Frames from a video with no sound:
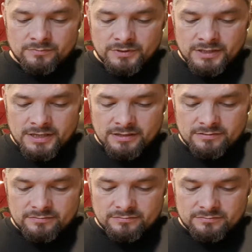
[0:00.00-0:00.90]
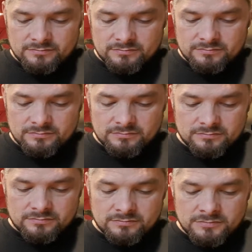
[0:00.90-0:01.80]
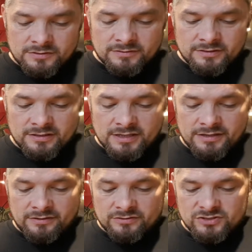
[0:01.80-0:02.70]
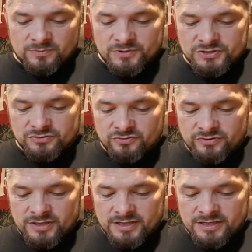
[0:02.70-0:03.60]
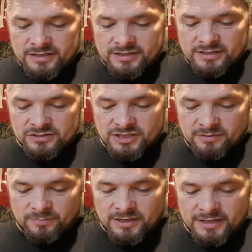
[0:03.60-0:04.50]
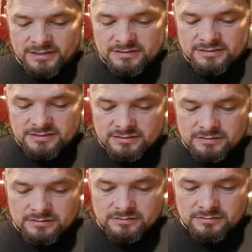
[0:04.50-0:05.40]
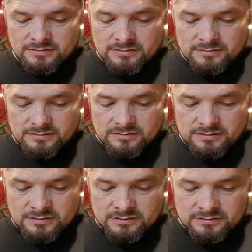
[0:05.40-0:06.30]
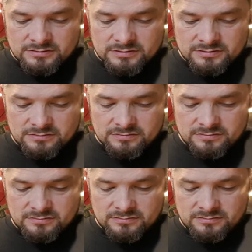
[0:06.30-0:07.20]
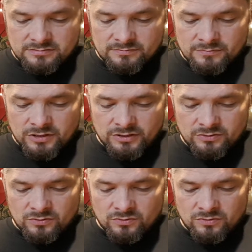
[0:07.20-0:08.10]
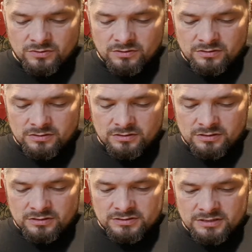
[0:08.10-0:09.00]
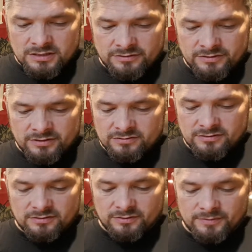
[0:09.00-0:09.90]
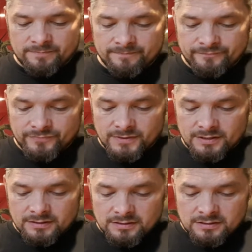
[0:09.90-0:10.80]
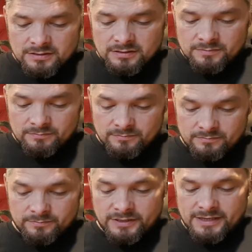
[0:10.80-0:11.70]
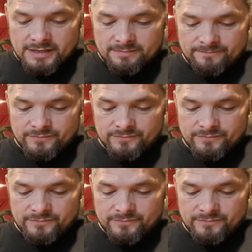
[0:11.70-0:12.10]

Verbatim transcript: but yeah, other than that, you got Tommy Shaw in there, Nick Jack Blades, and Michael Cartellone. I don't know him. But yeah,